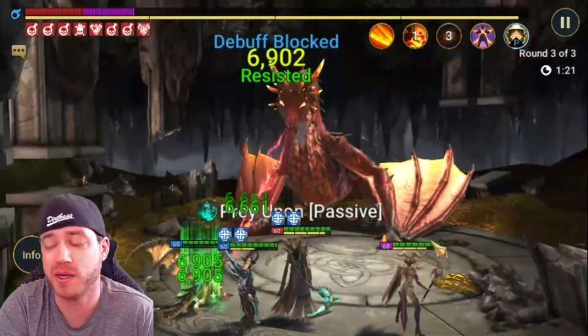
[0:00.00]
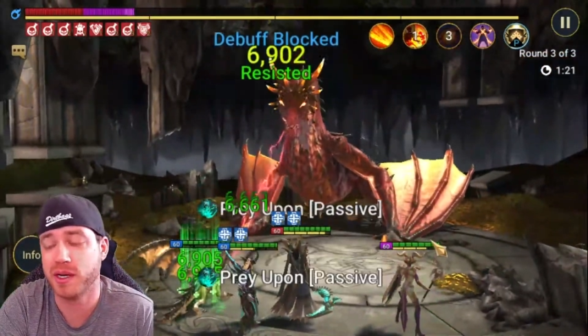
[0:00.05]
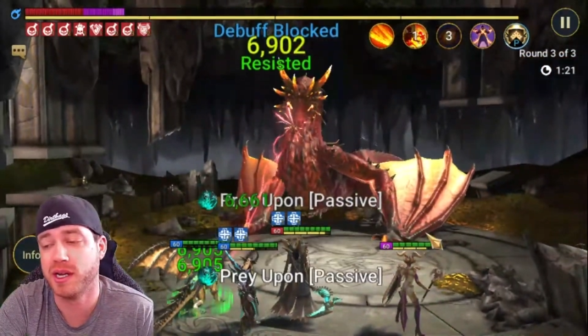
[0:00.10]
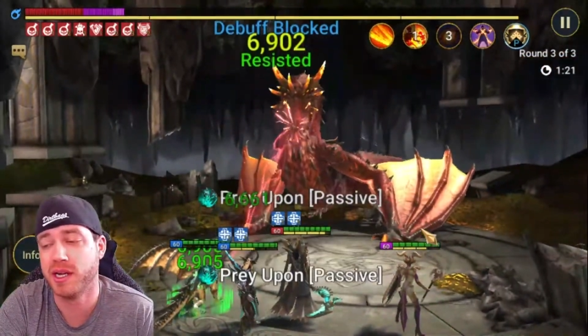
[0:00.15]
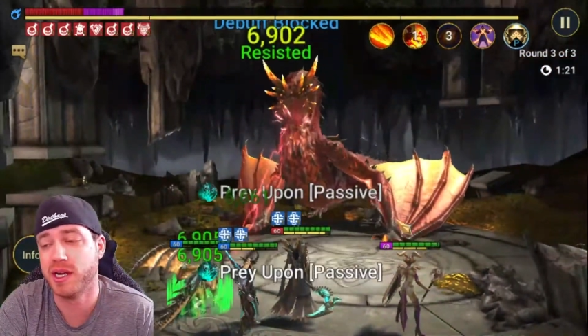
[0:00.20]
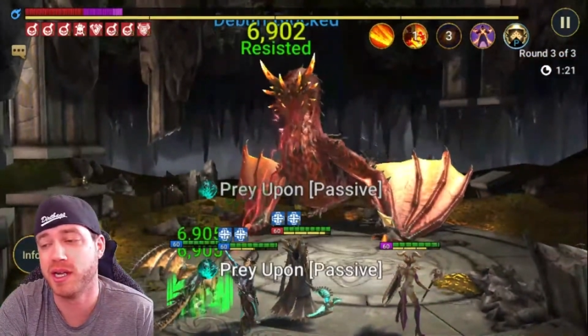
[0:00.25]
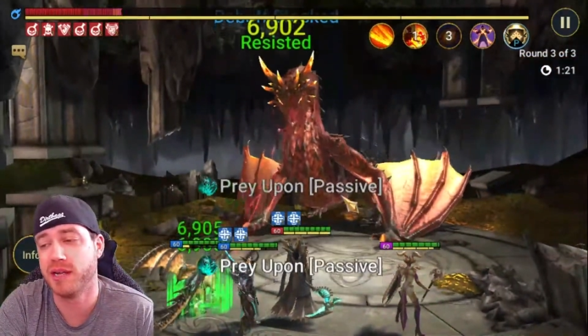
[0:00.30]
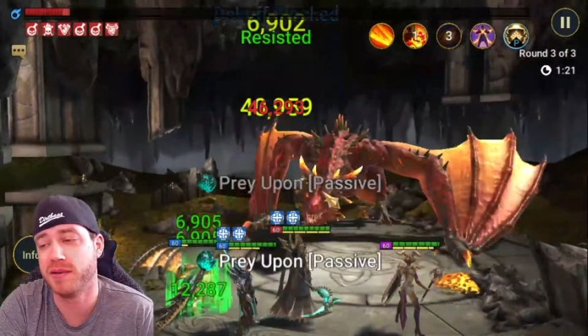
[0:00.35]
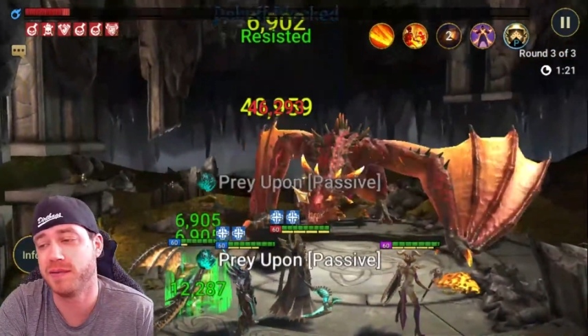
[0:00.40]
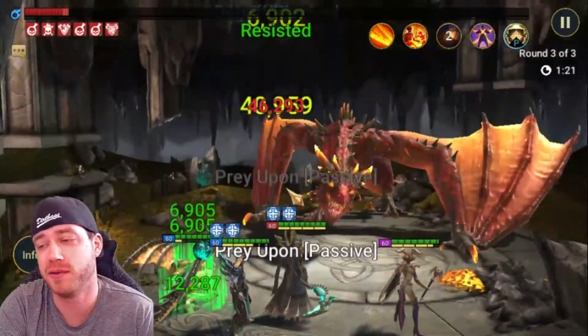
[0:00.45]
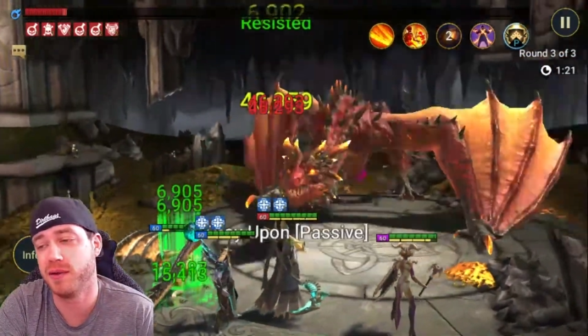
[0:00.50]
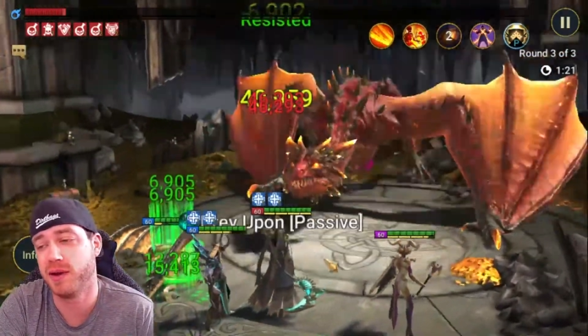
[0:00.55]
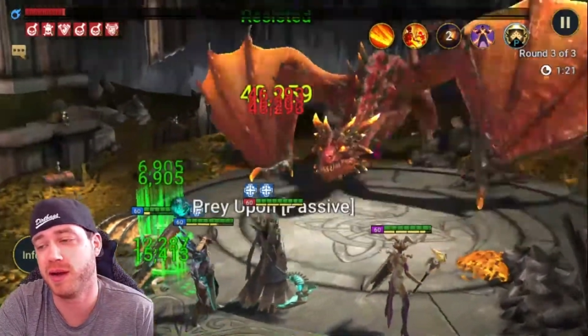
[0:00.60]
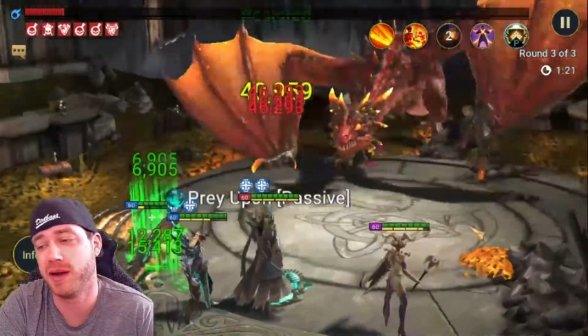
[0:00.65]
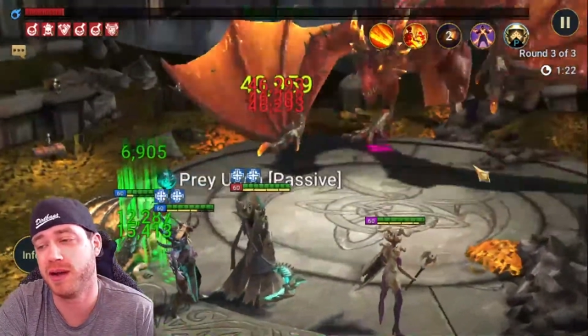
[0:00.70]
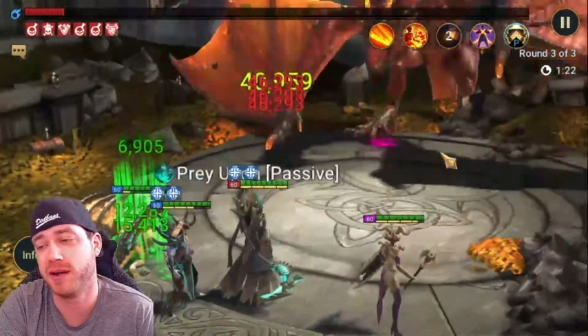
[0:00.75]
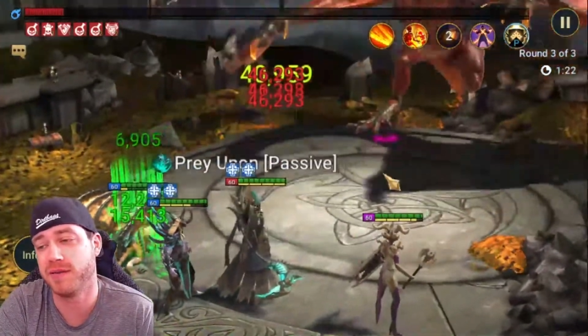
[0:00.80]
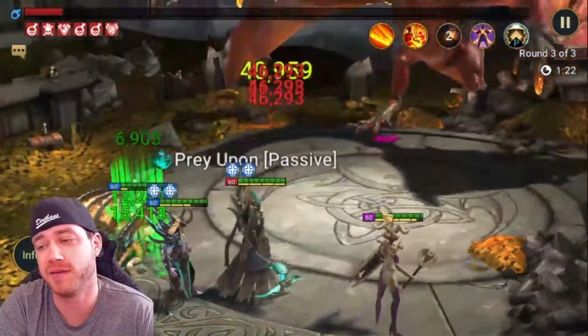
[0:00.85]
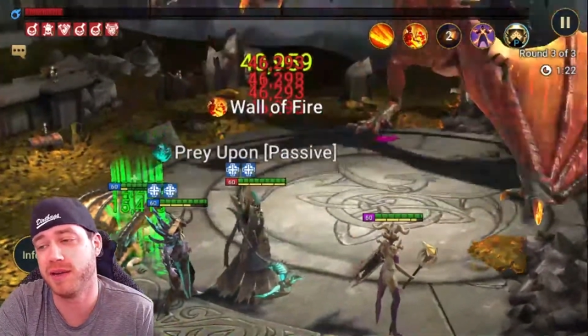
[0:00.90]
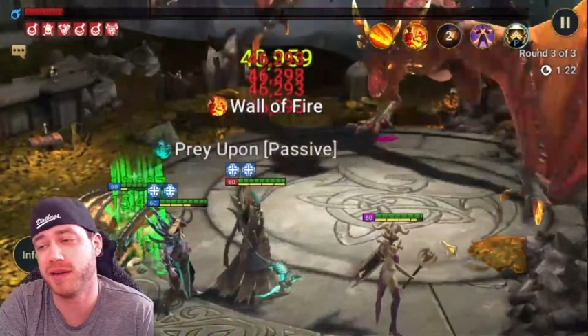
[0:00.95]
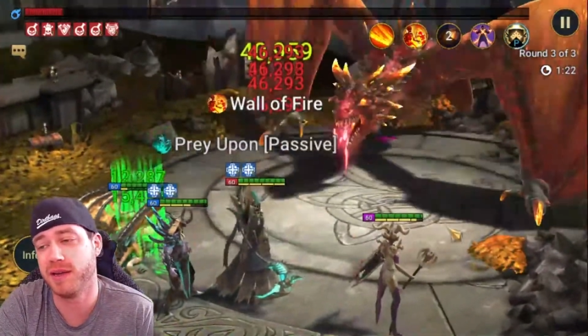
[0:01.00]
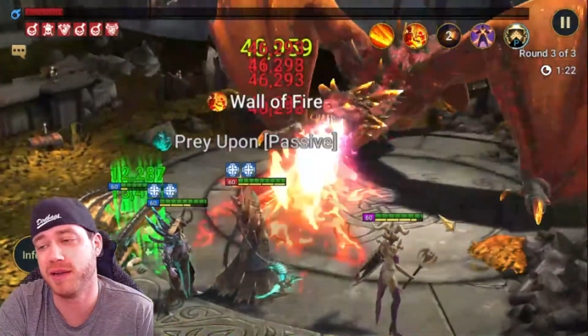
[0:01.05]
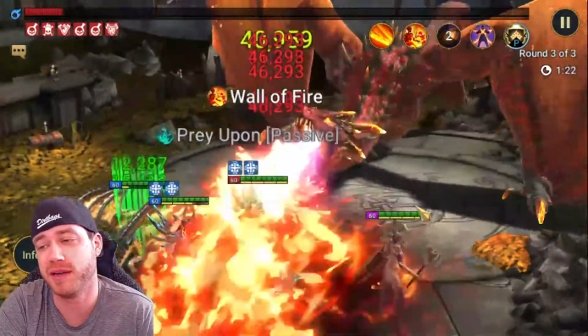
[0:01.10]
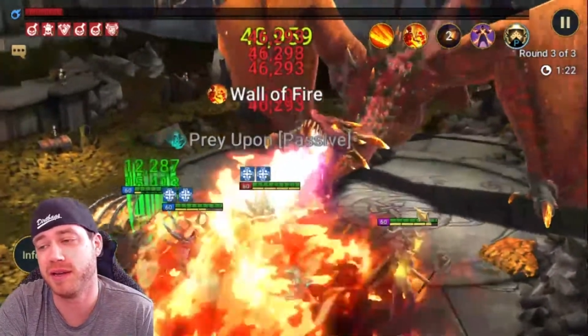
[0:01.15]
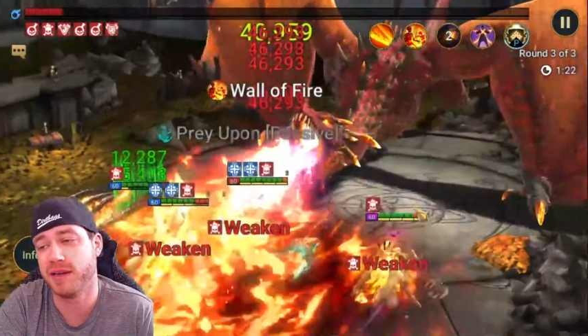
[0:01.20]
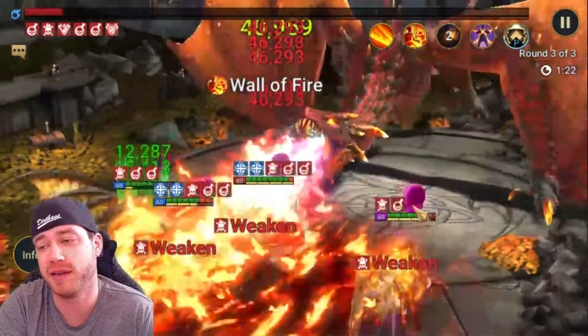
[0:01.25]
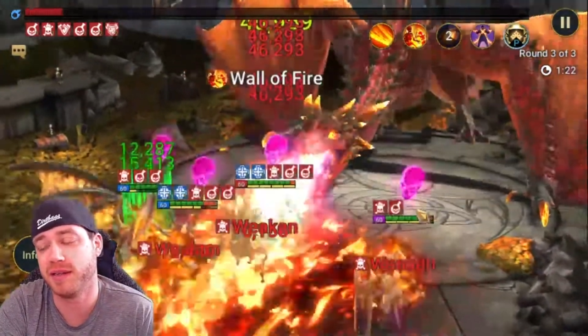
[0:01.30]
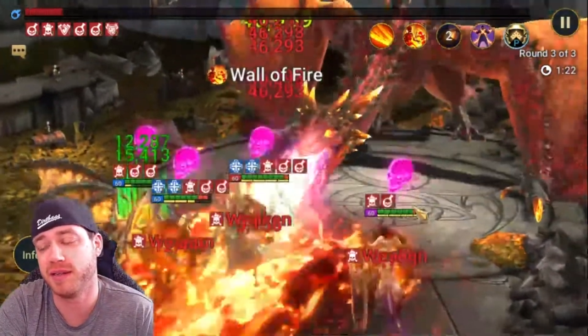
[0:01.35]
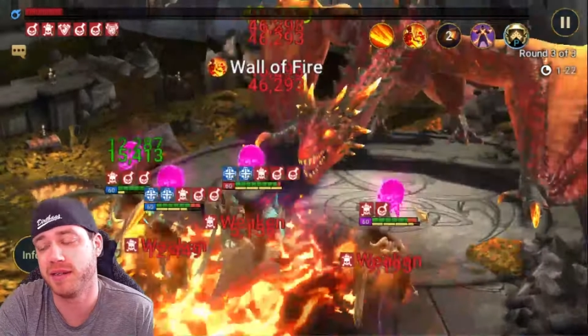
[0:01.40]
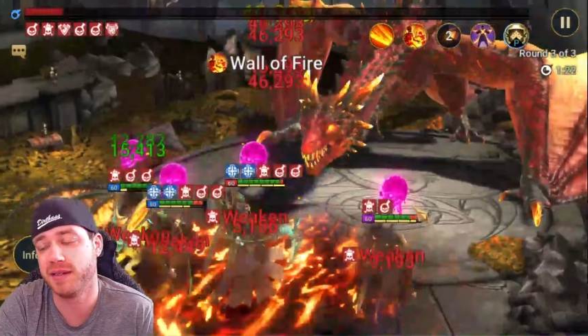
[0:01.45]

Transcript: if you have a